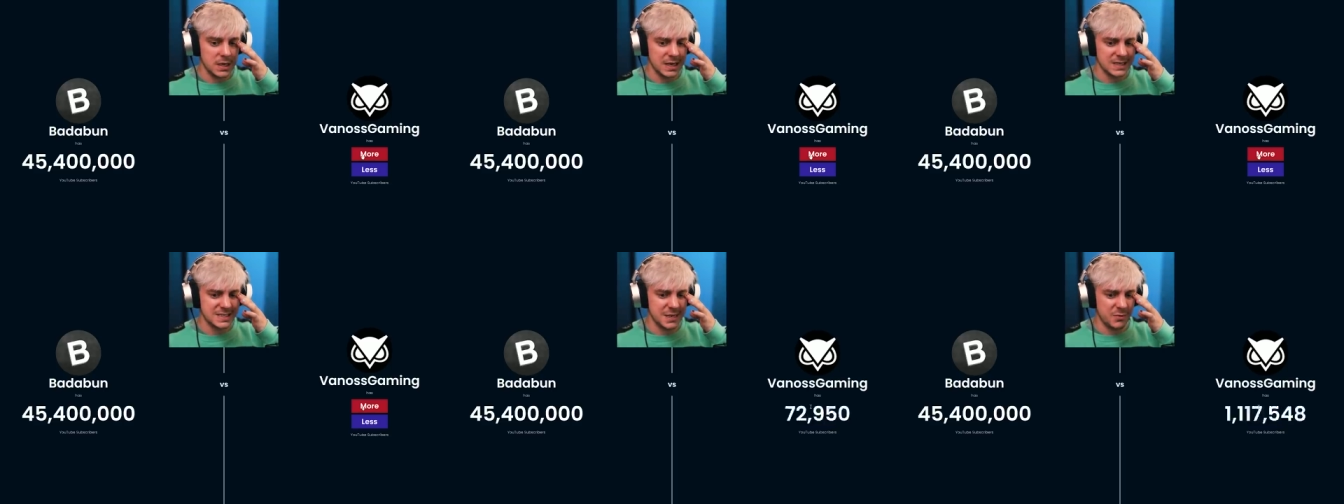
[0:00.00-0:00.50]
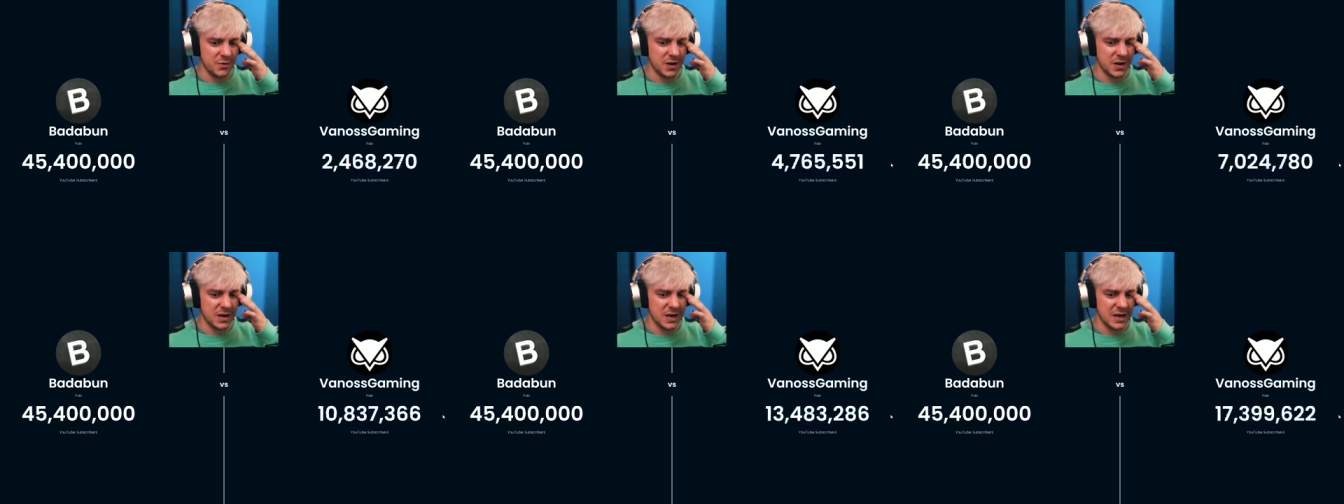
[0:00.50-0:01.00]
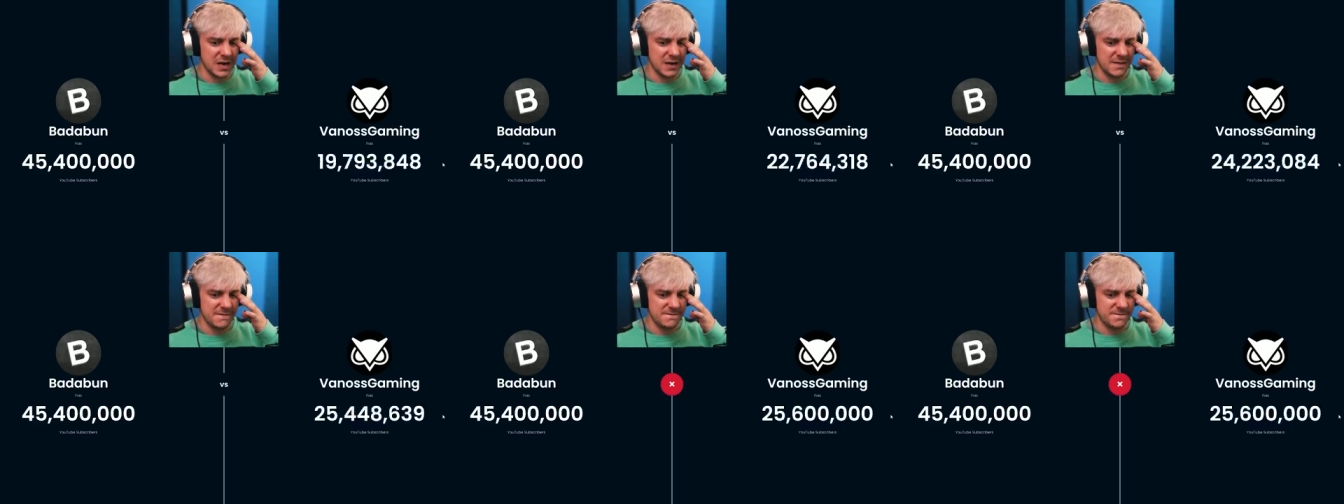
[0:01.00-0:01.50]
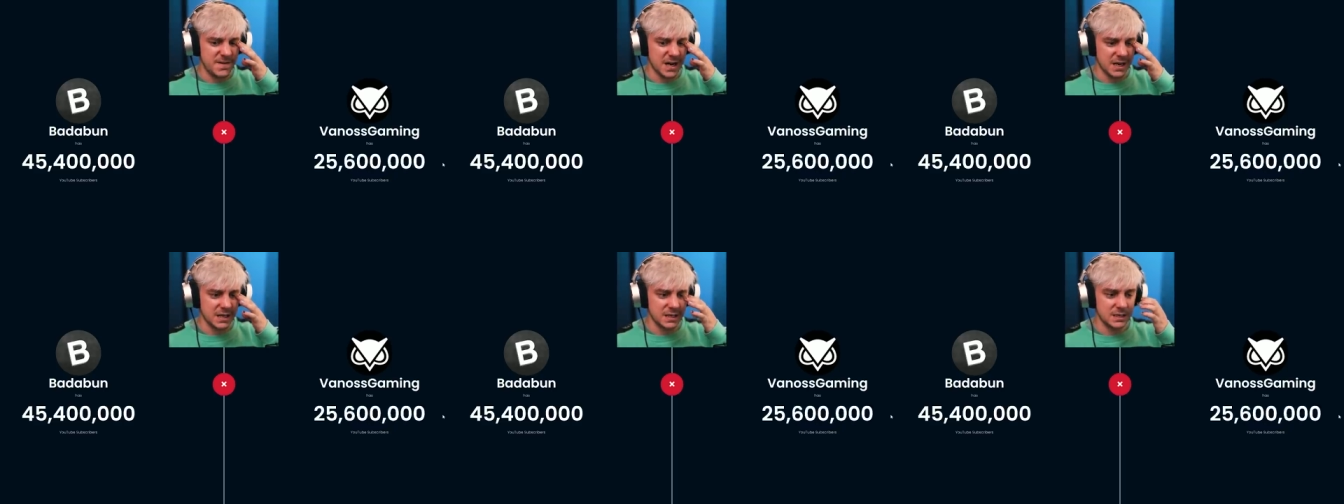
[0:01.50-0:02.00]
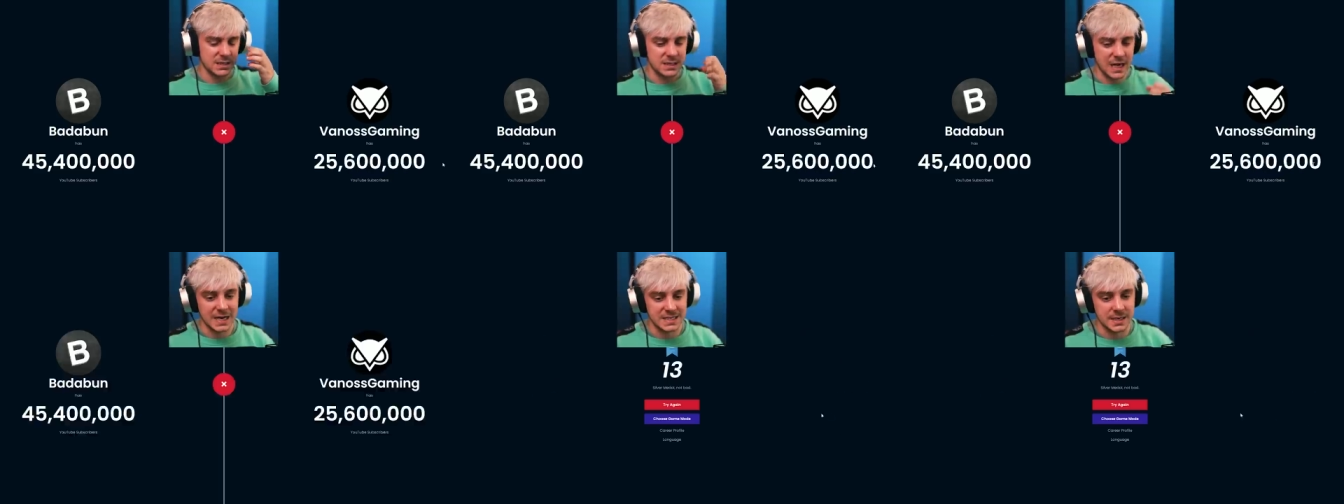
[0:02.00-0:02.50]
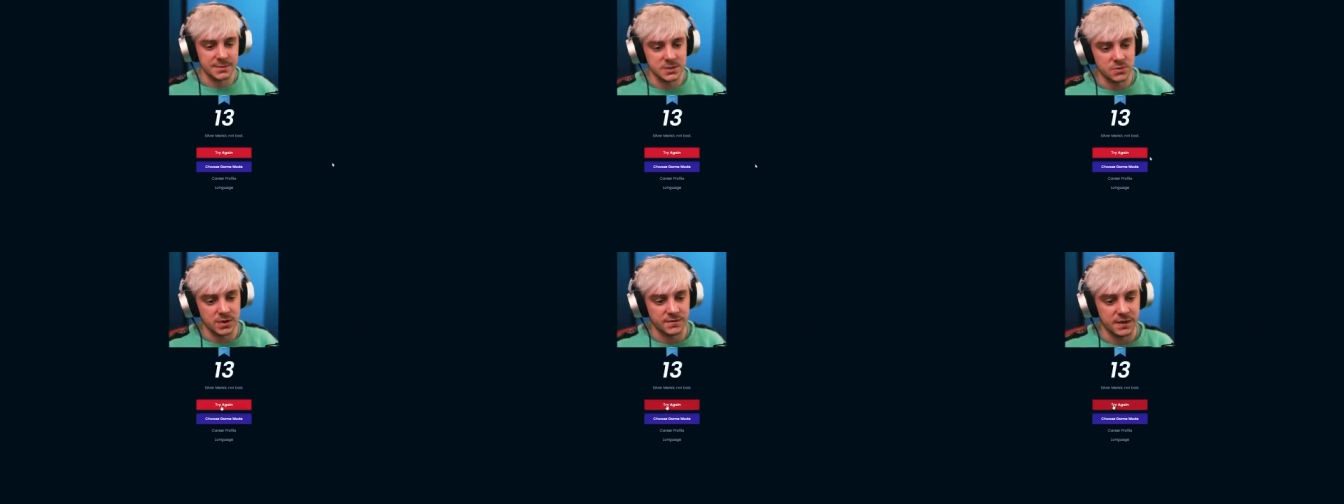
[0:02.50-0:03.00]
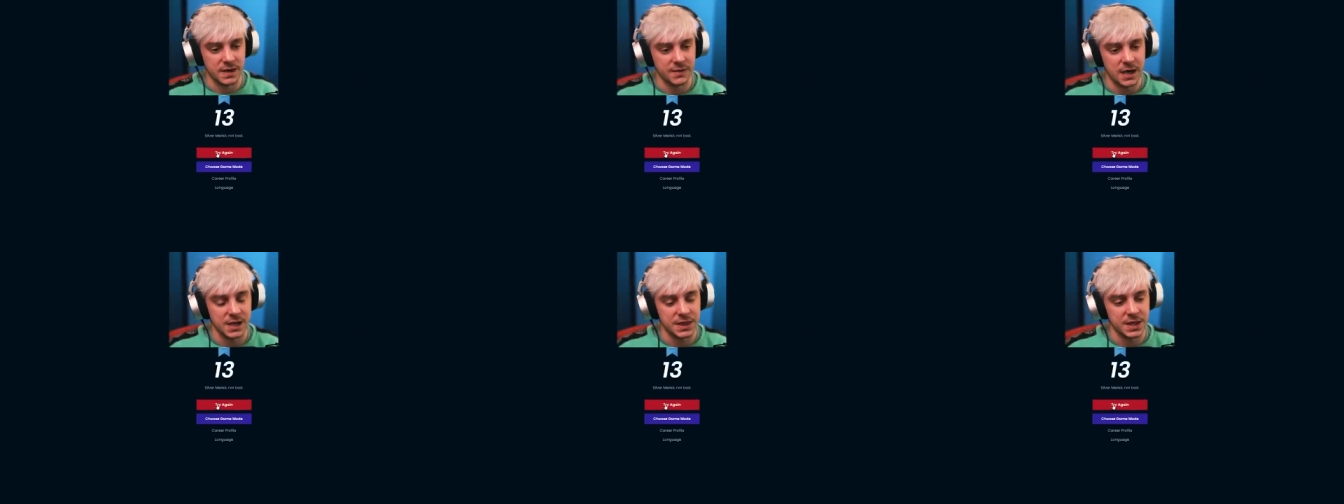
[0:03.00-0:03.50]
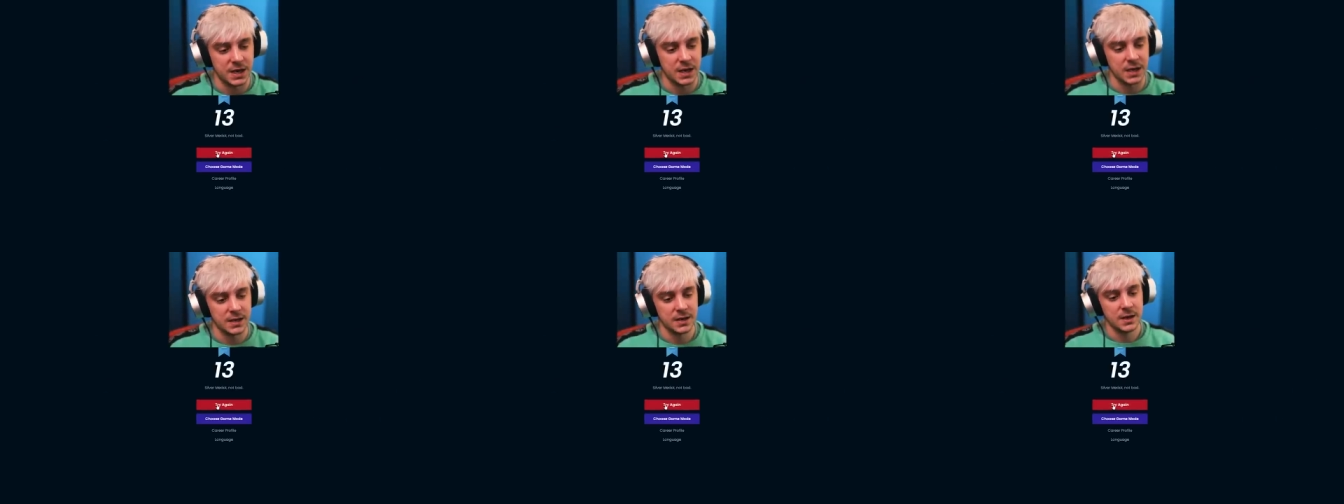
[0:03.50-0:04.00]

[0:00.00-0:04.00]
I say more. God damn it, 25. I thought.